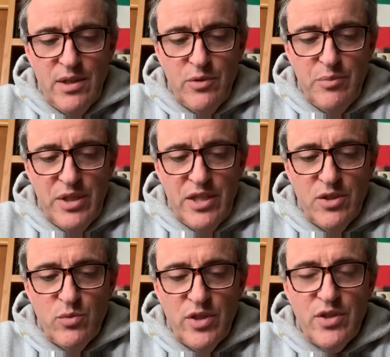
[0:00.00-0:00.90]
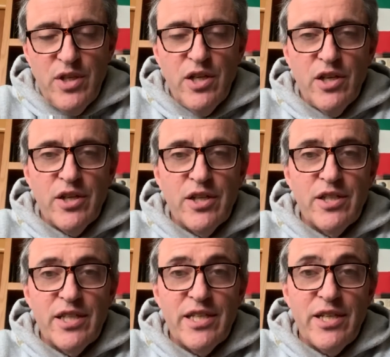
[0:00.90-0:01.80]
We begin with our
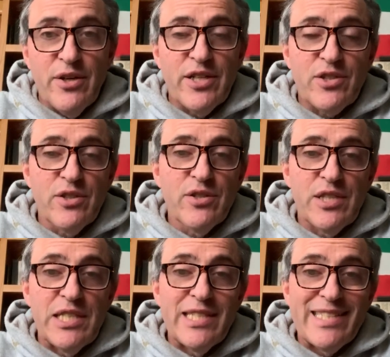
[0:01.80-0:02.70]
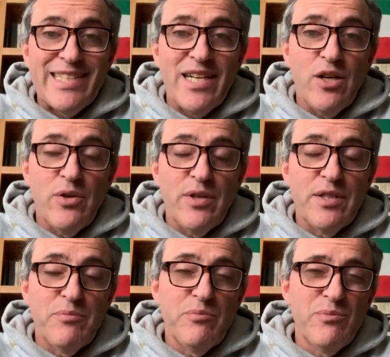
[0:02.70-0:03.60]
character. He is now,
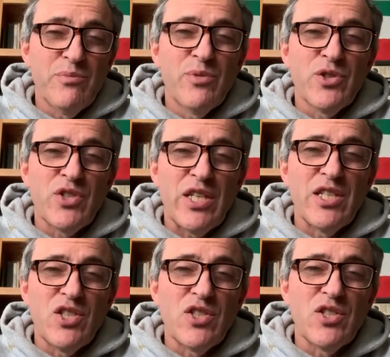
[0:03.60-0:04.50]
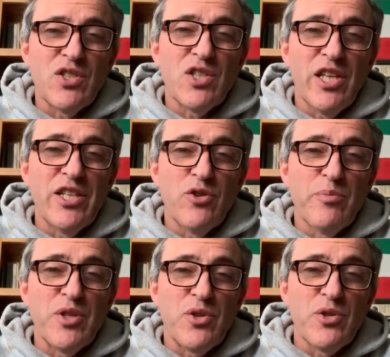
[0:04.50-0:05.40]
we'll say, he's in his late or
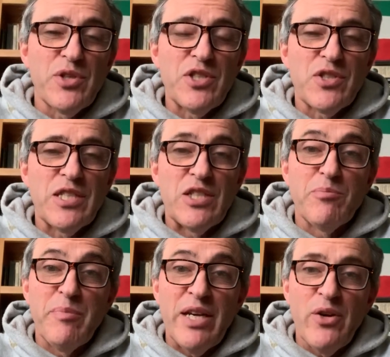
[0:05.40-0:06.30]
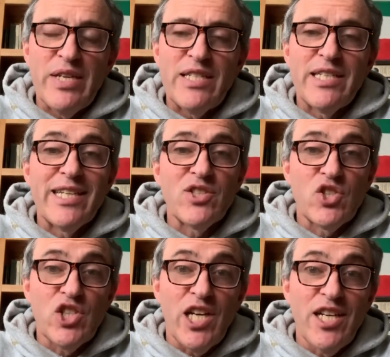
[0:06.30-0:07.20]
mid 30s. He's married. He has a
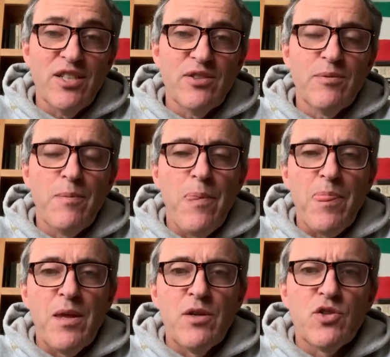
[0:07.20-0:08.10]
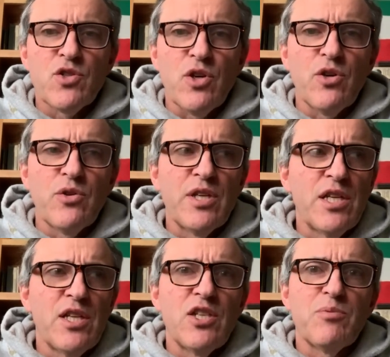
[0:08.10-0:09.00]
child. So
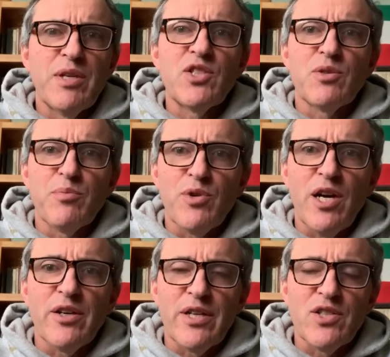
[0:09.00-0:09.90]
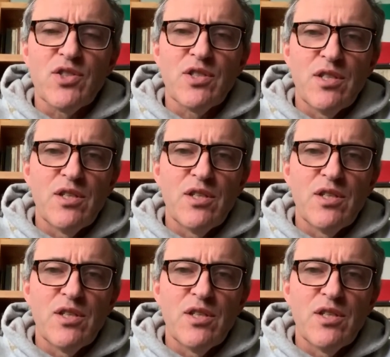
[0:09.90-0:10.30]
he's made some progress.